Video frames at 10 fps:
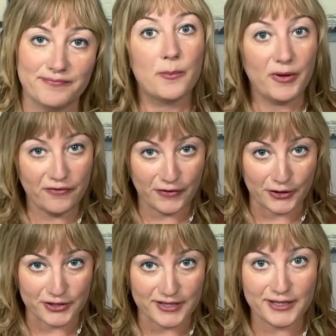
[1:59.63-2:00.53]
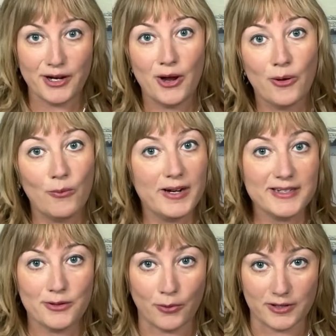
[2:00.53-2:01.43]
But first, what is
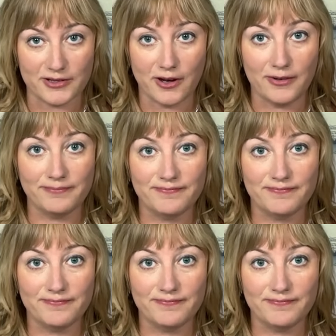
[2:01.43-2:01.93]
cortisol?